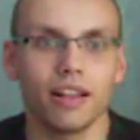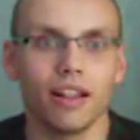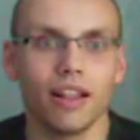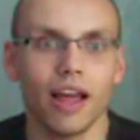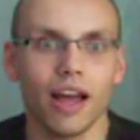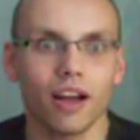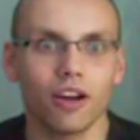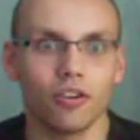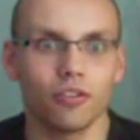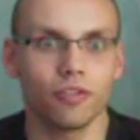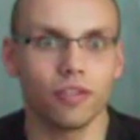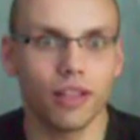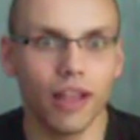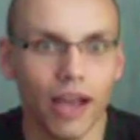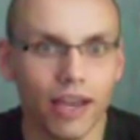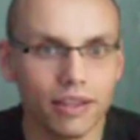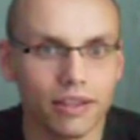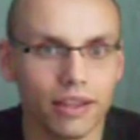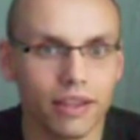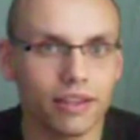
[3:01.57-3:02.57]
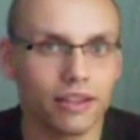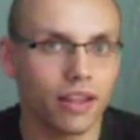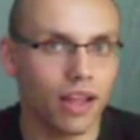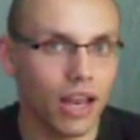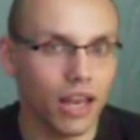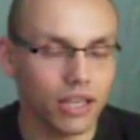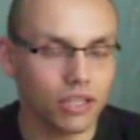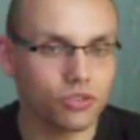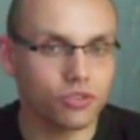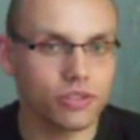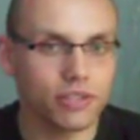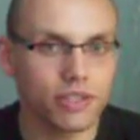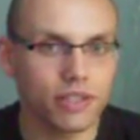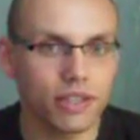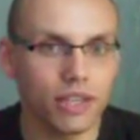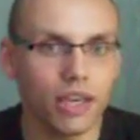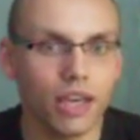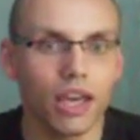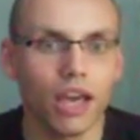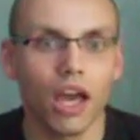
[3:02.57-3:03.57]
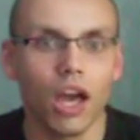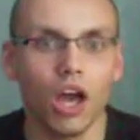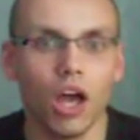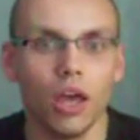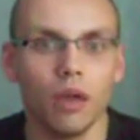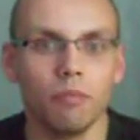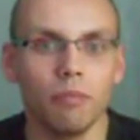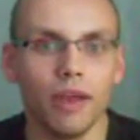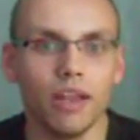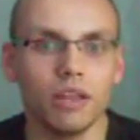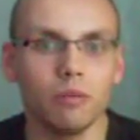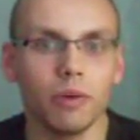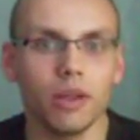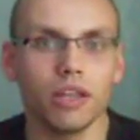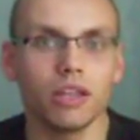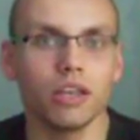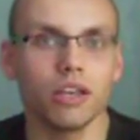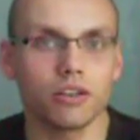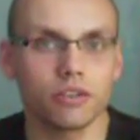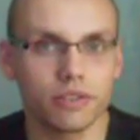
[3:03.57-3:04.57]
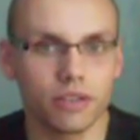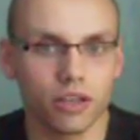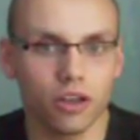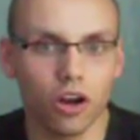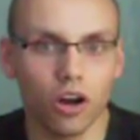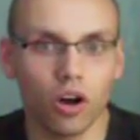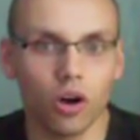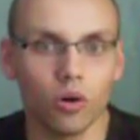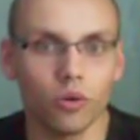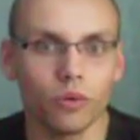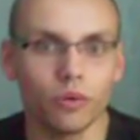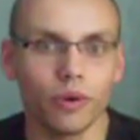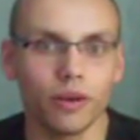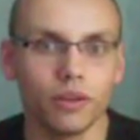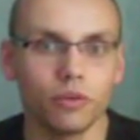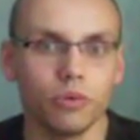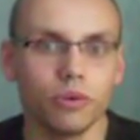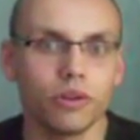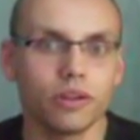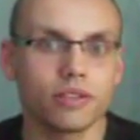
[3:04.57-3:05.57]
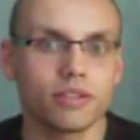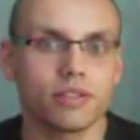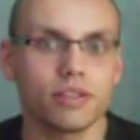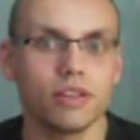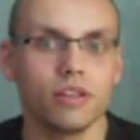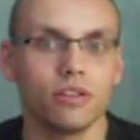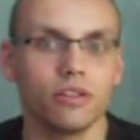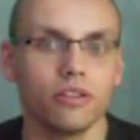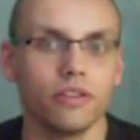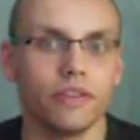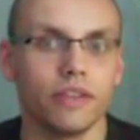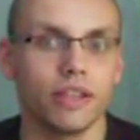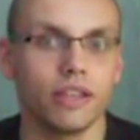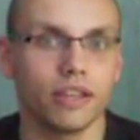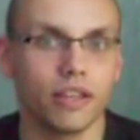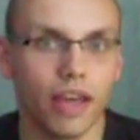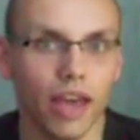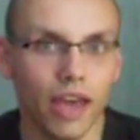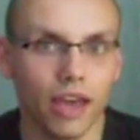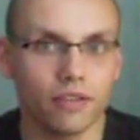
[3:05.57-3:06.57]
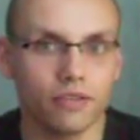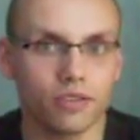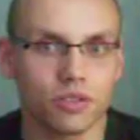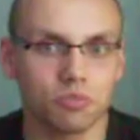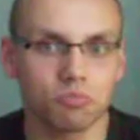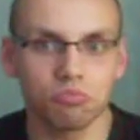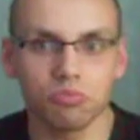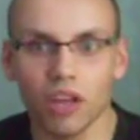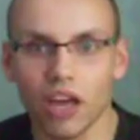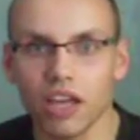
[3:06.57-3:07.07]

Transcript: the lack of light and electricity many years ago, when we were still living in caves.